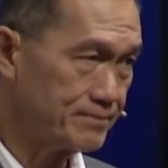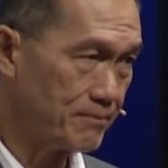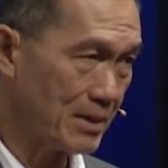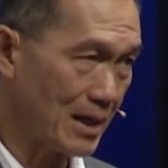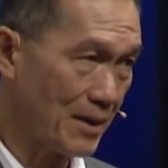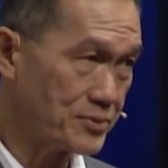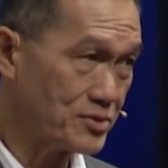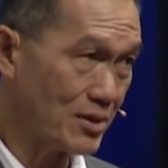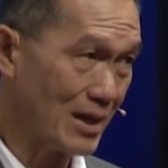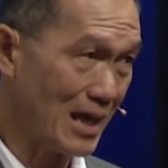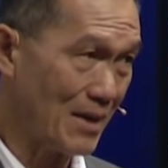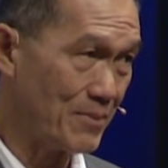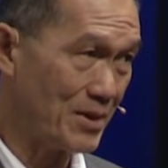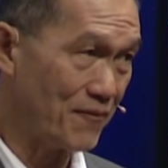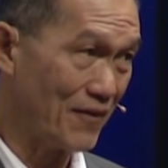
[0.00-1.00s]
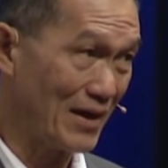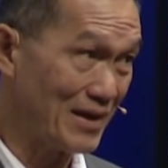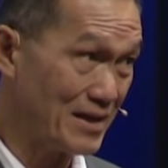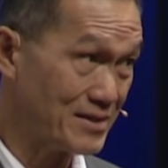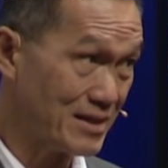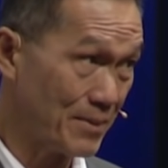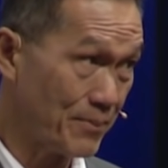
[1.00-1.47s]
Perhaps you're having
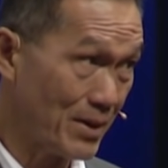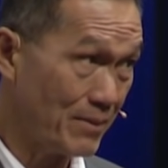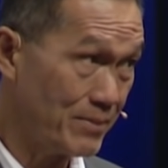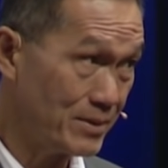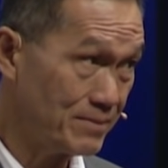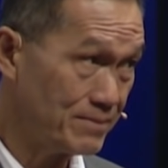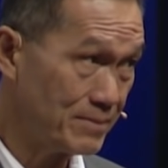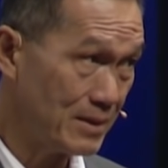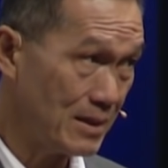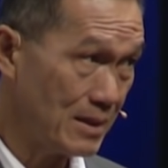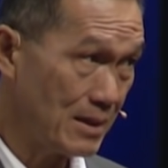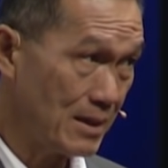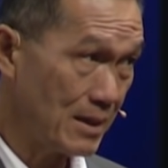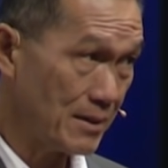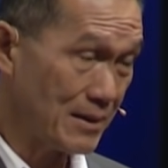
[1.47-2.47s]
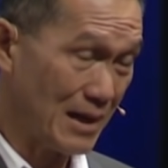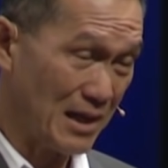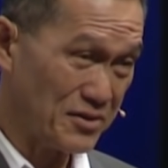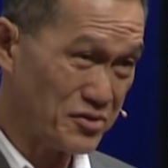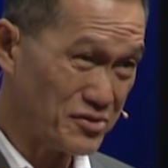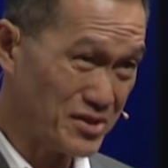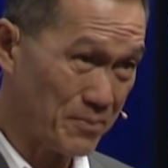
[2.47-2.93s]
financial problem,
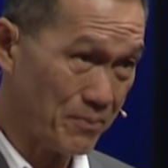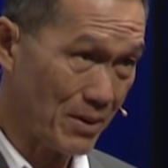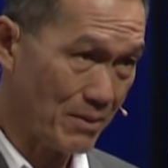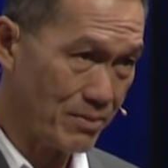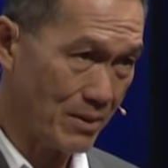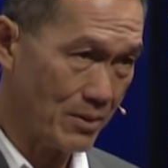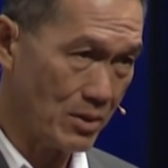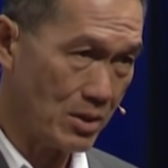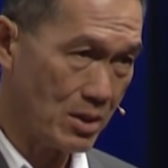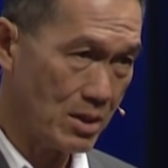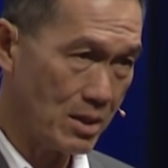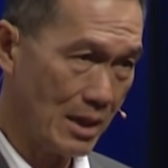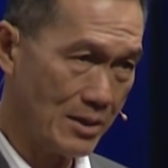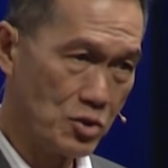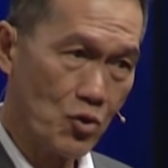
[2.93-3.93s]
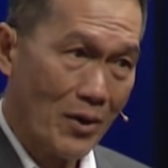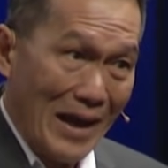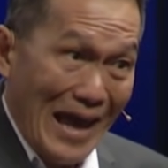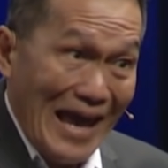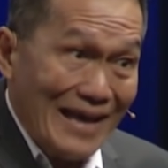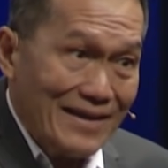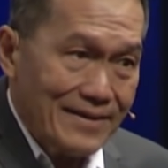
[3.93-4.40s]
relationship problem, and you're
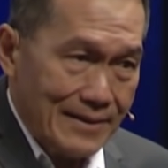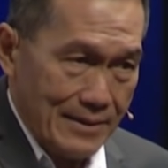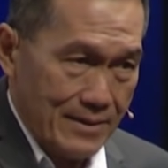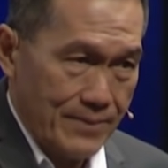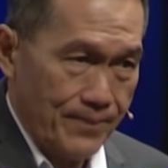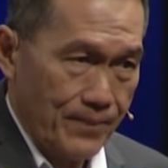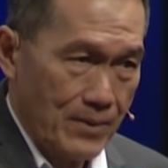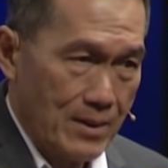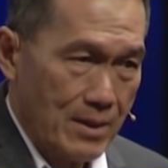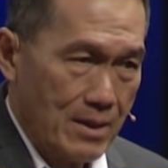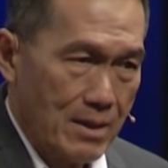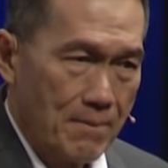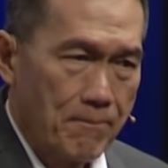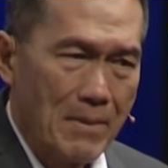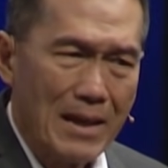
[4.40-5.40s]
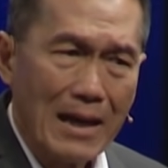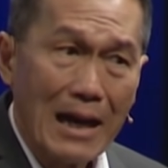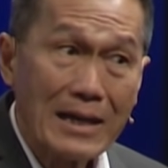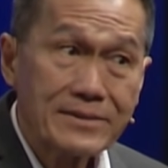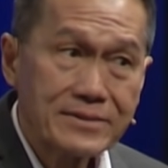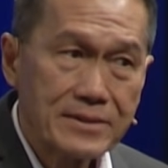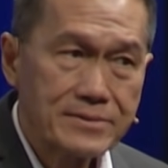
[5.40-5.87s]
angry. May
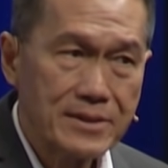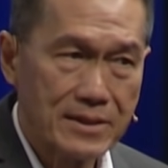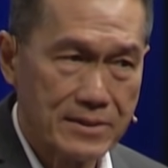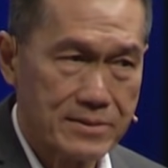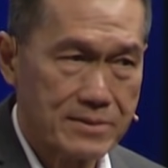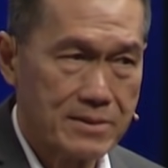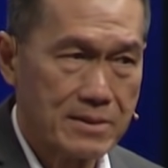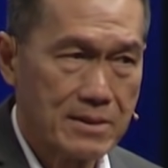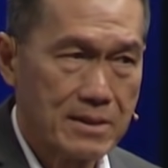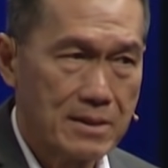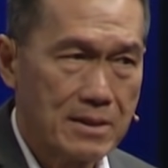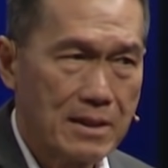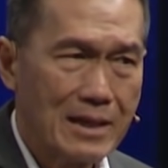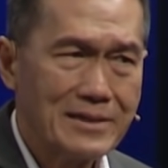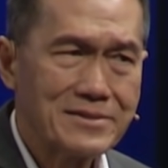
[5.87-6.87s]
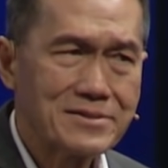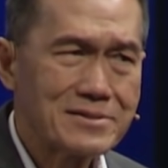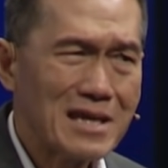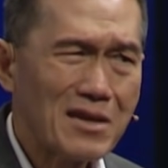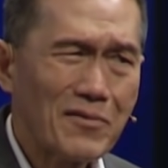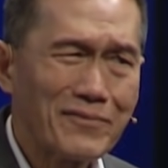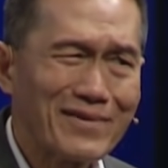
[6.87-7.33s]
I suggest,
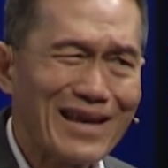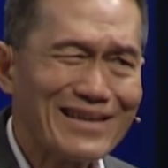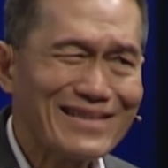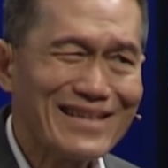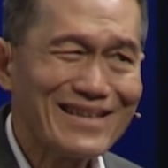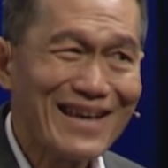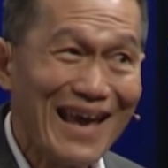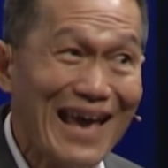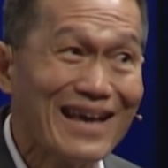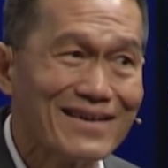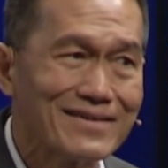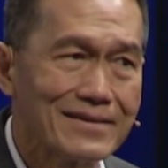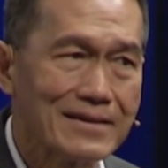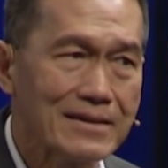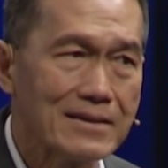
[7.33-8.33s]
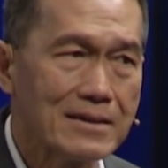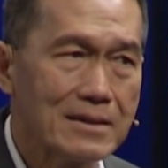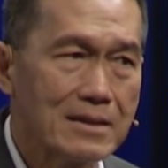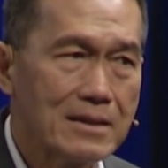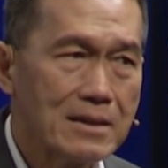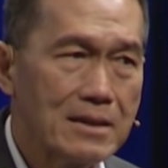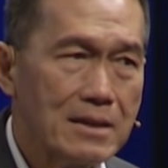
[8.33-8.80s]
instead of getting angry,
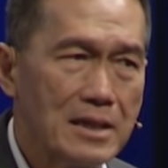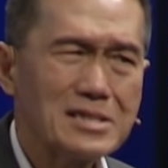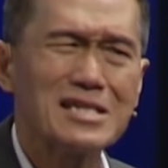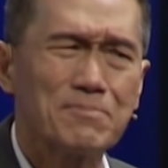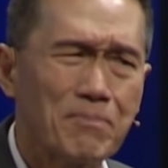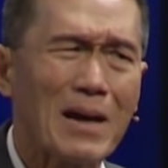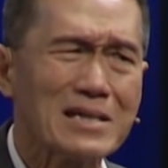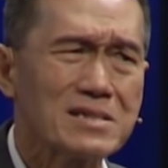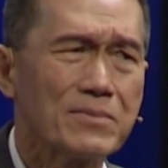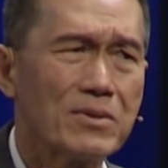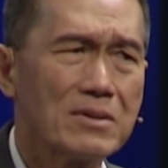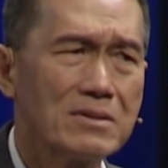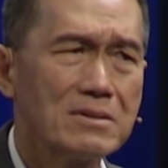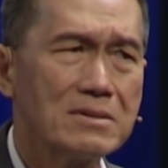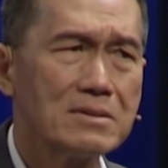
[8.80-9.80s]
is it possible?